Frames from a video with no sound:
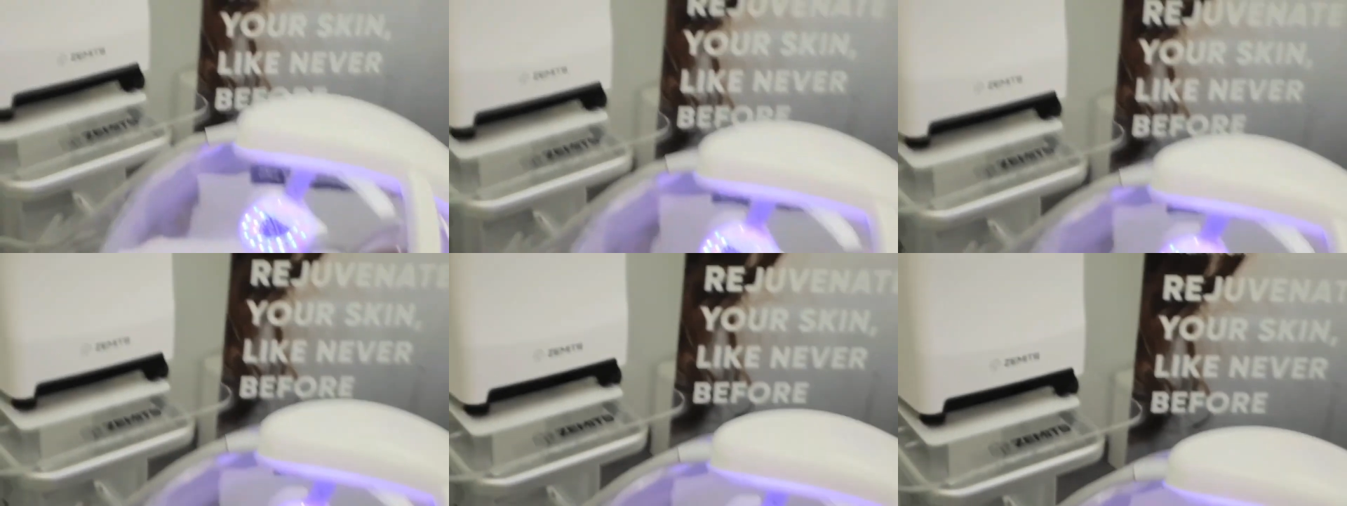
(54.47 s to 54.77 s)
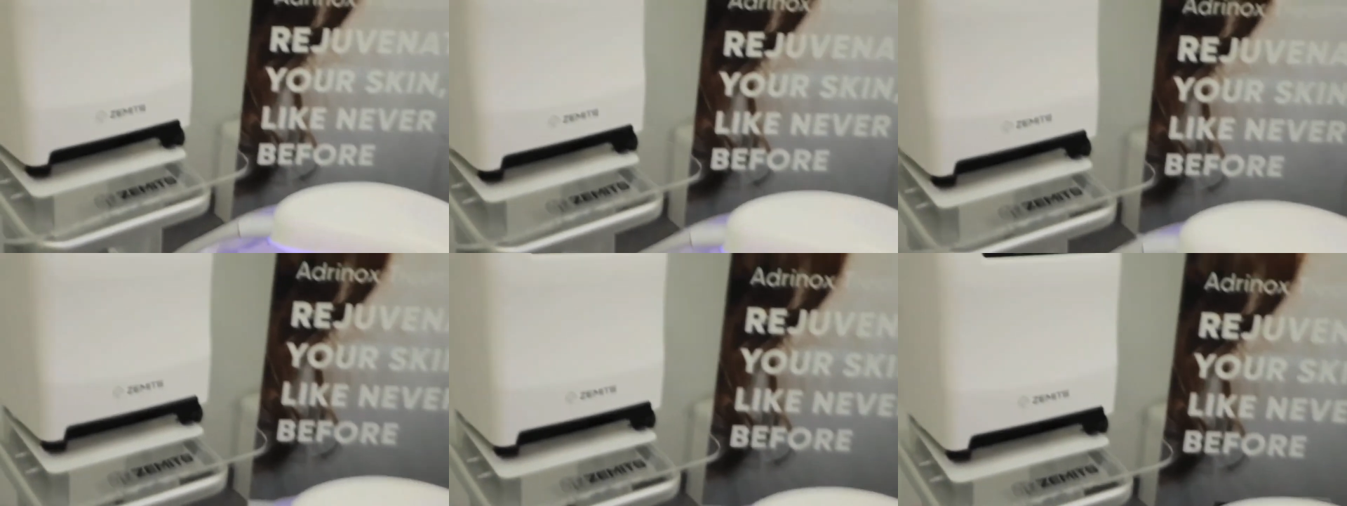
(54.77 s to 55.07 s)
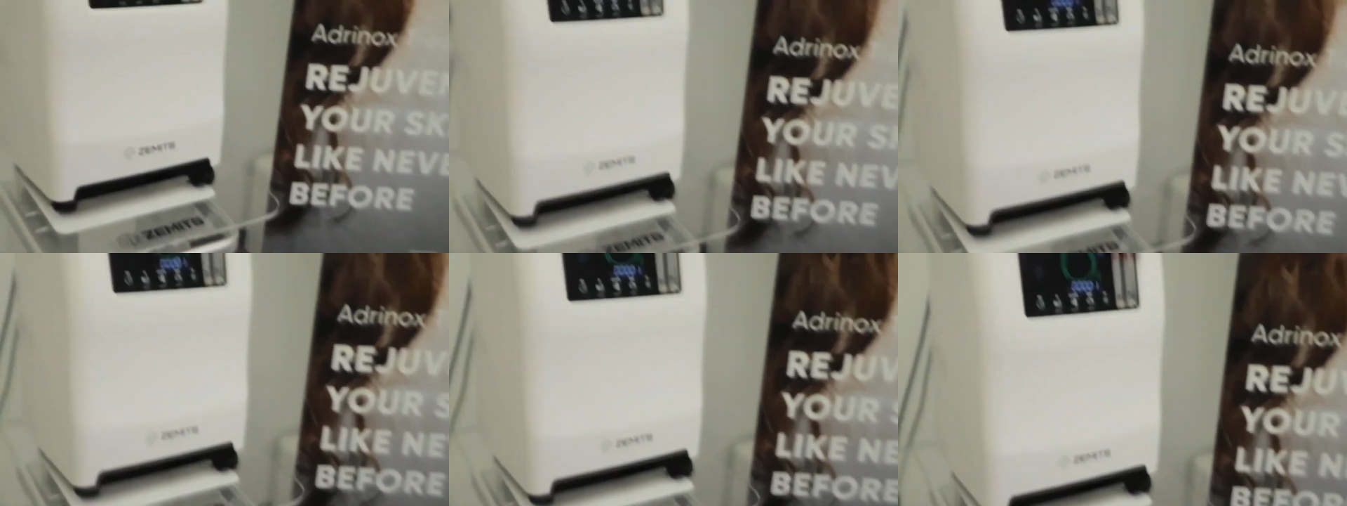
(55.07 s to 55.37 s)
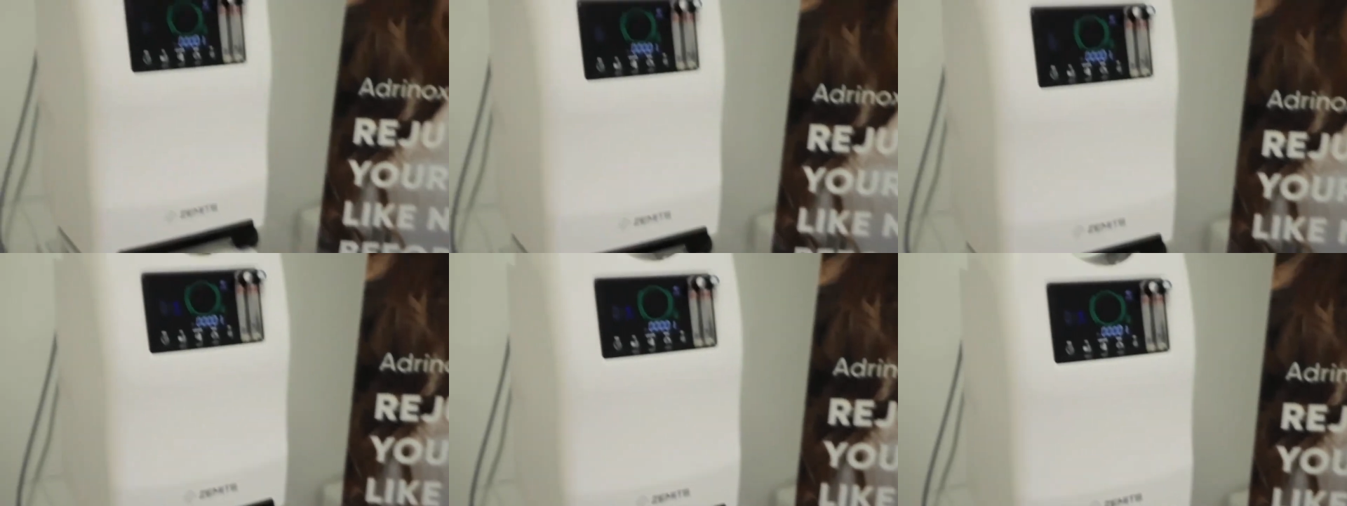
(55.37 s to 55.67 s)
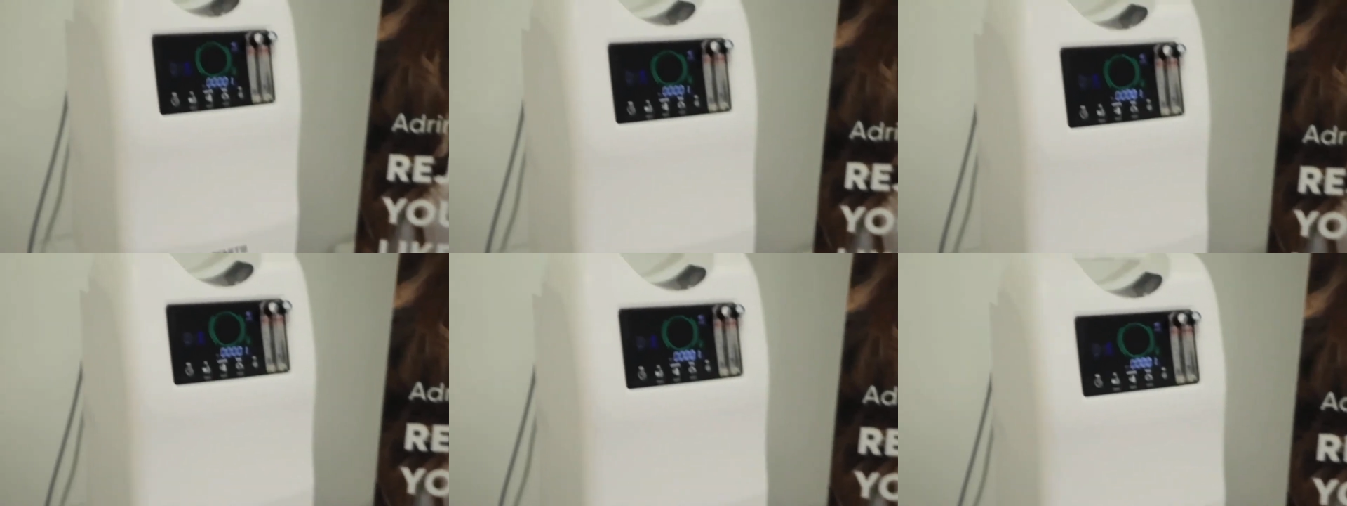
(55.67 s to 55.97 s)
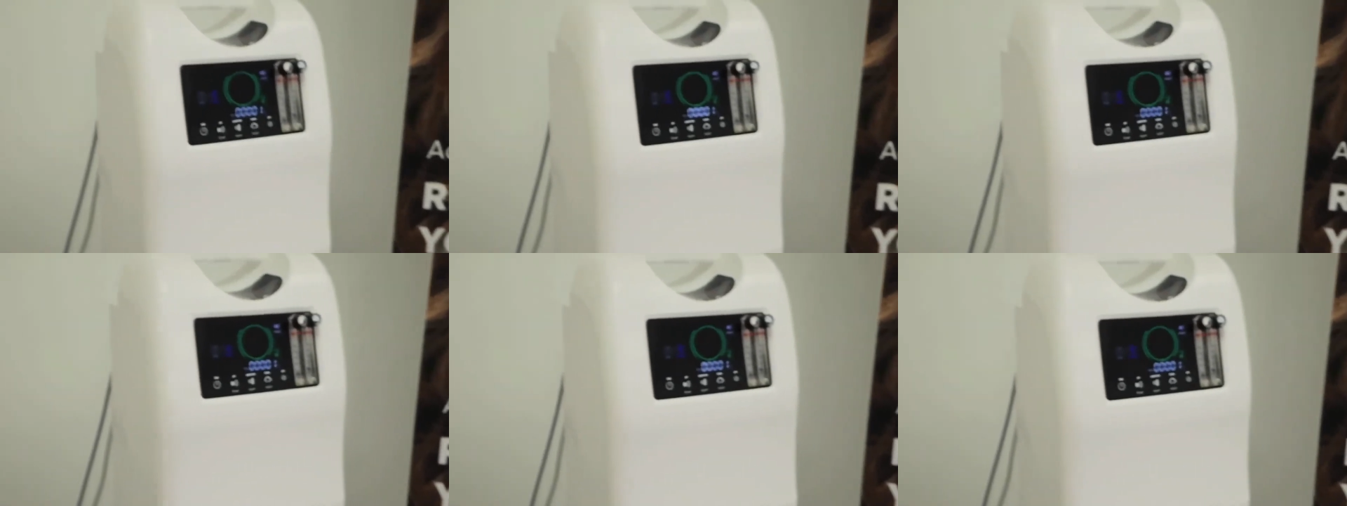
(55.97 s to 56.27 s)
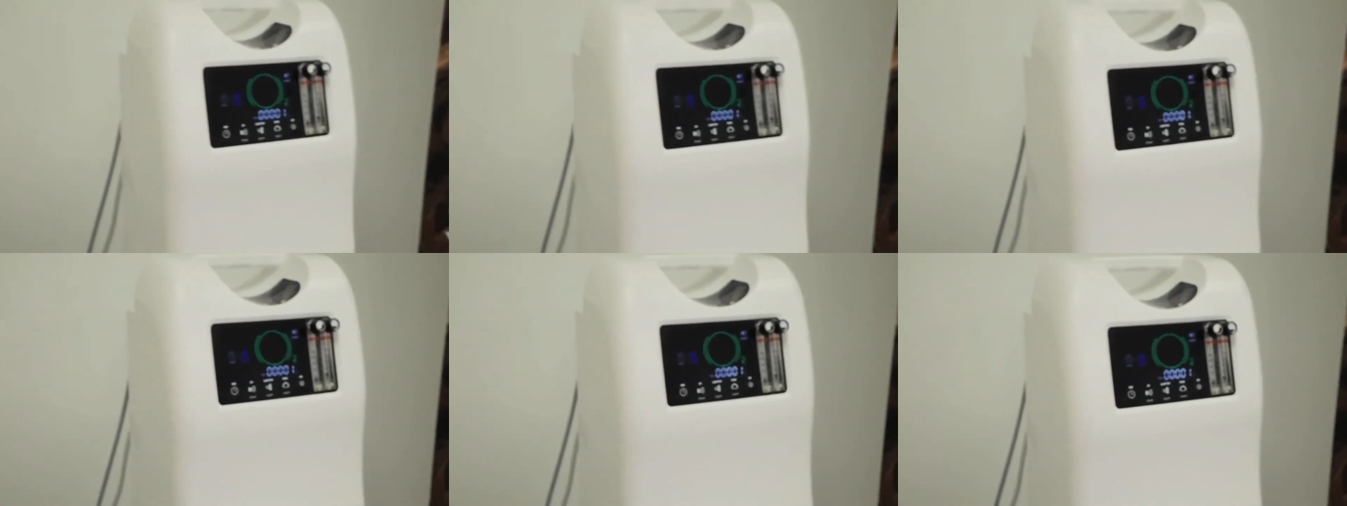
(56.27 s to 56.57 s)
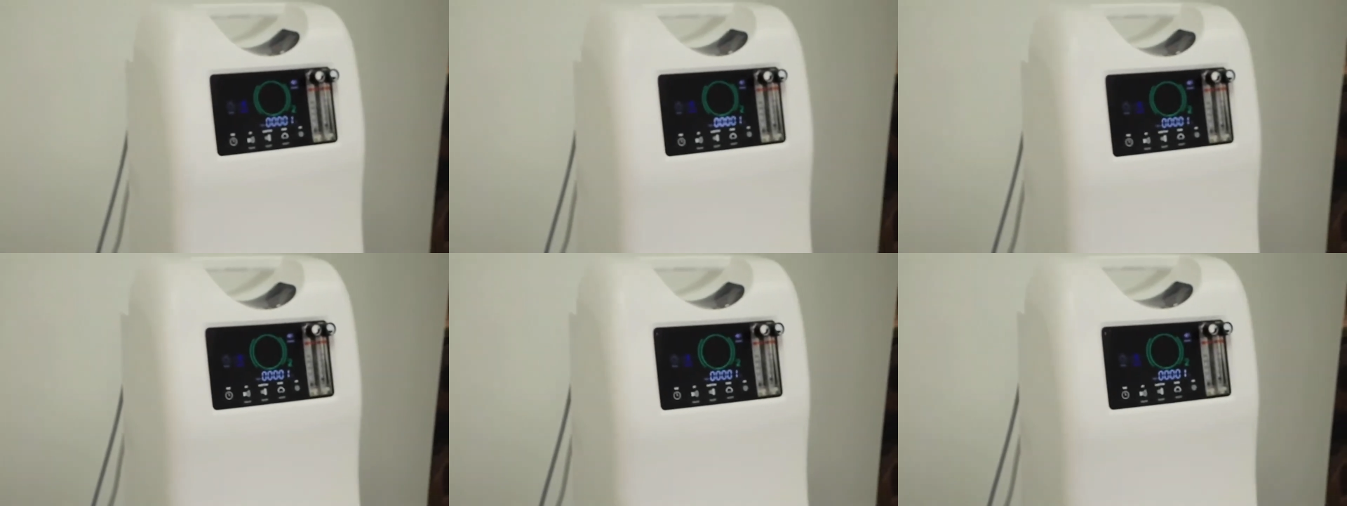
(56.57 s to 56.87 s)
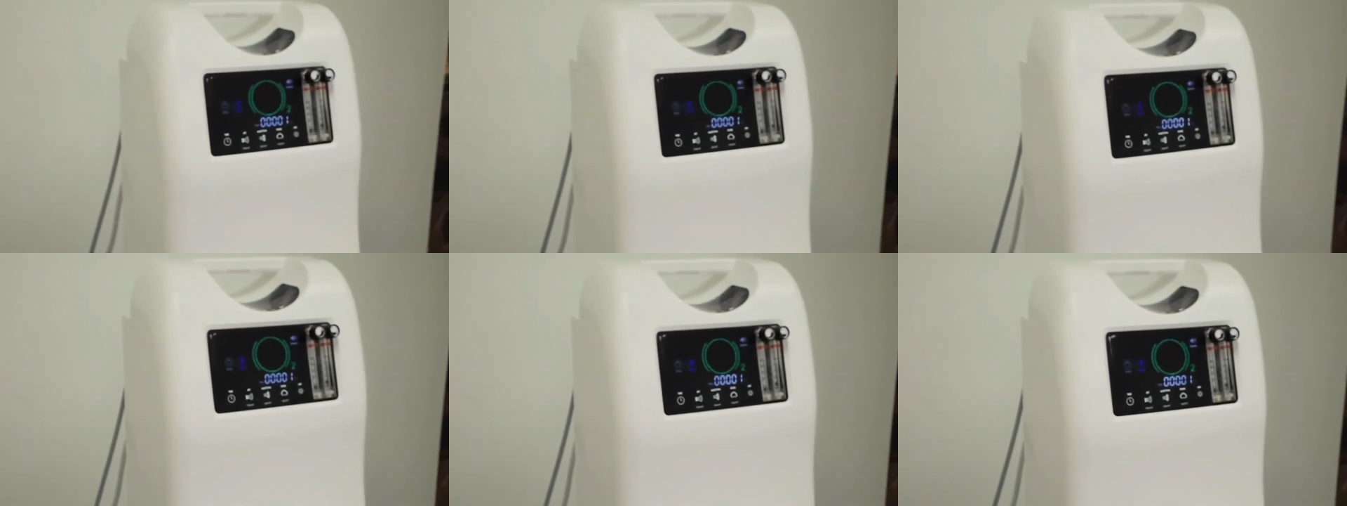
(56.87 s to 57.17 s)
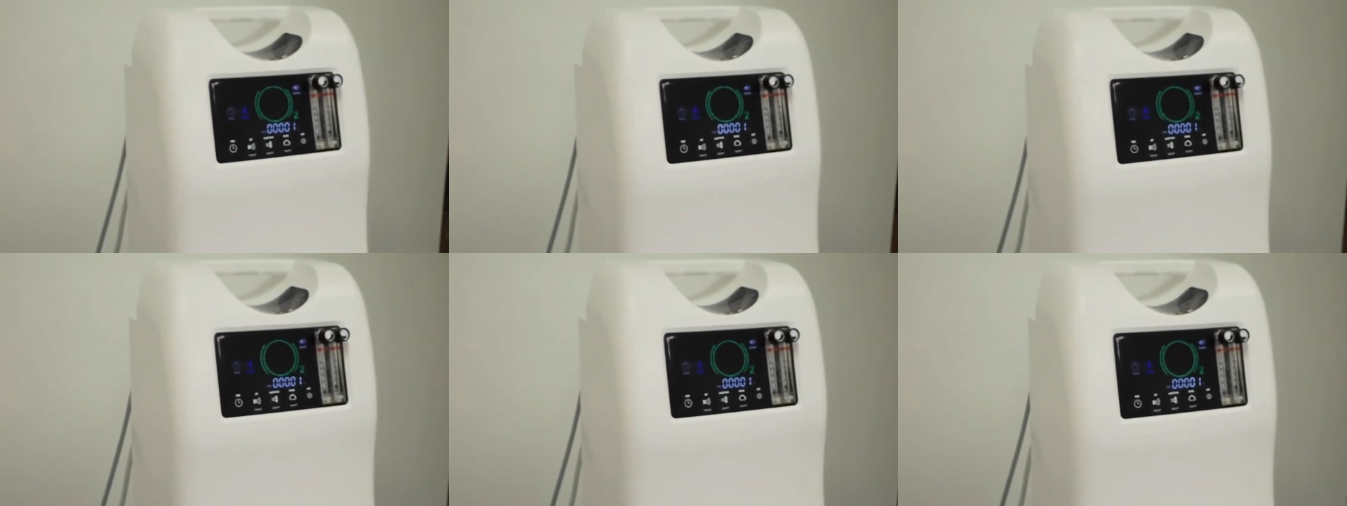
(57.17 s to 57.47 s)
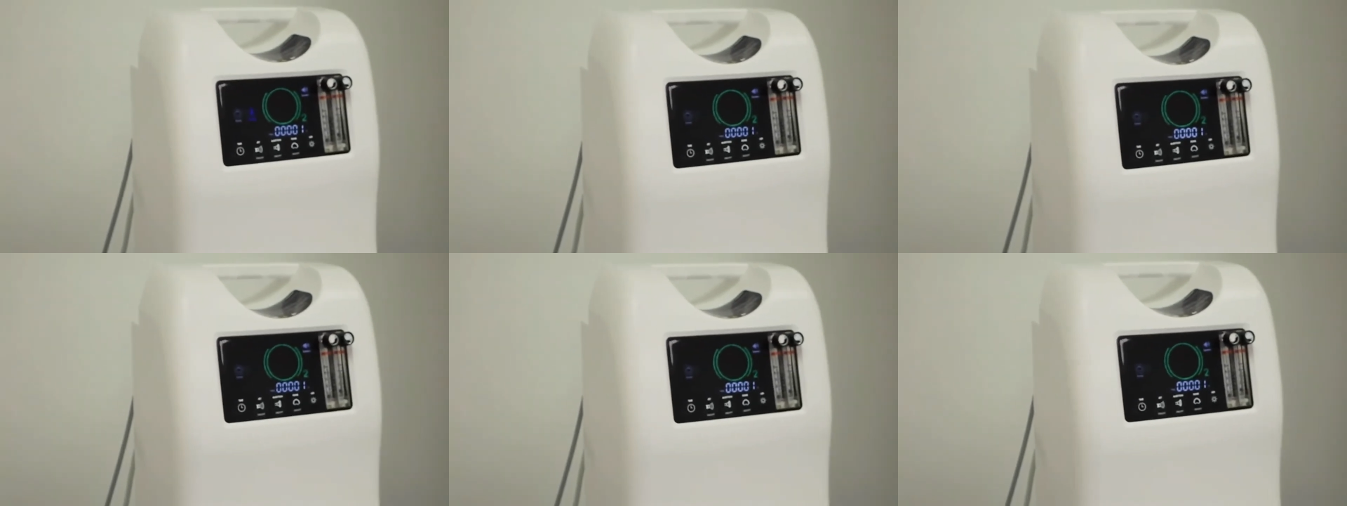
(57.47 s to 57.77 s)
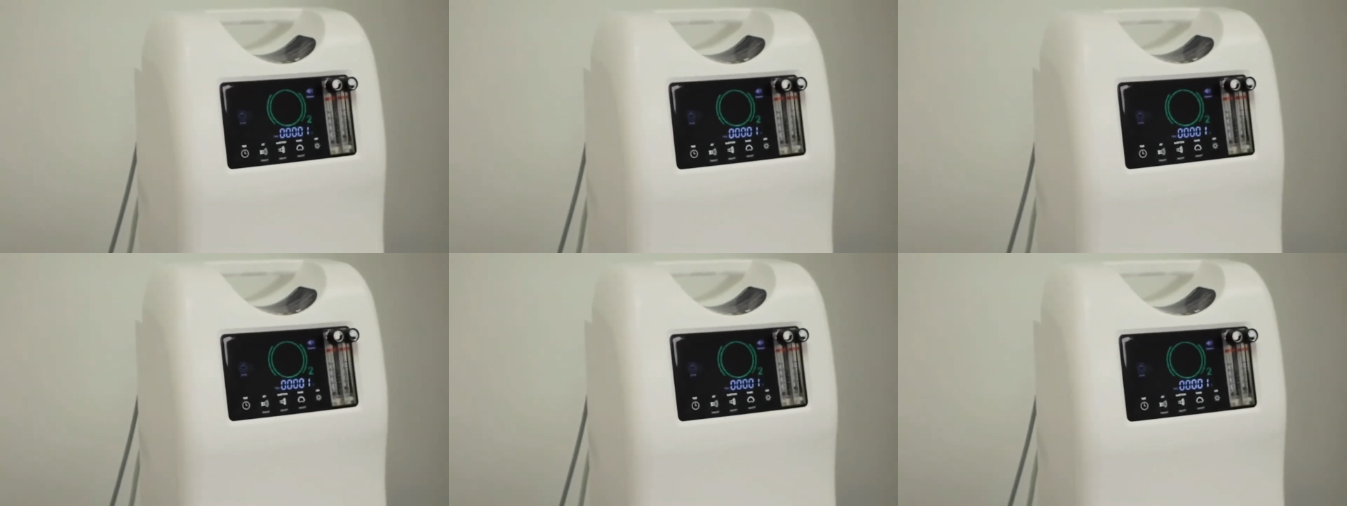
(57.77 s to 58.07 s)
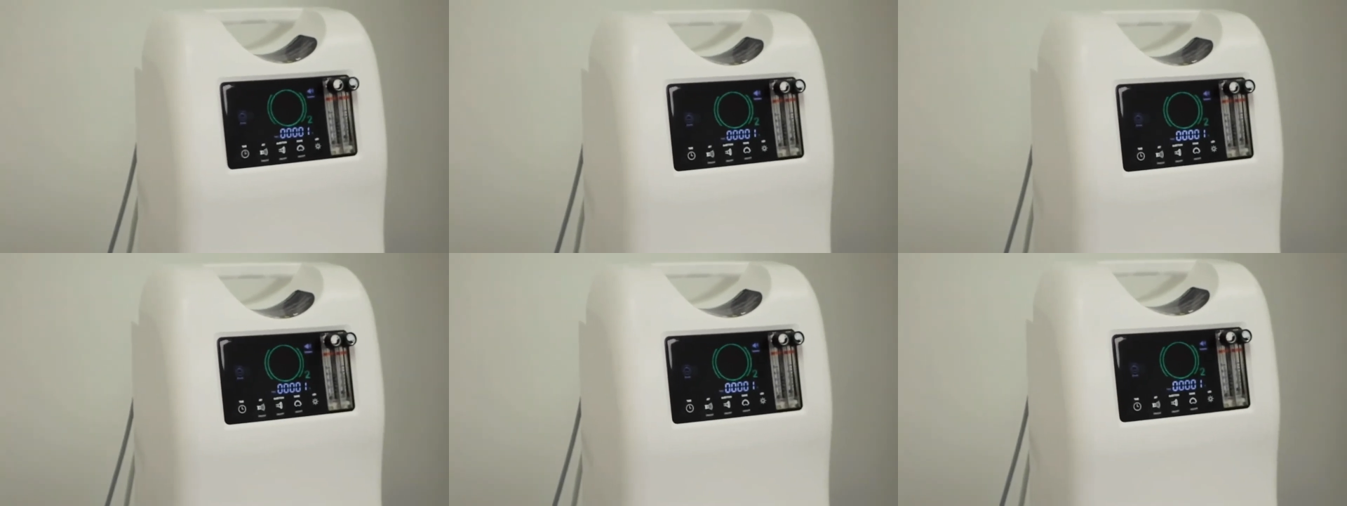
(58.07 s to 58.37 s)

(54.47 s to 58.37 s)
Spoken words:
Nobody's mouth can be seen.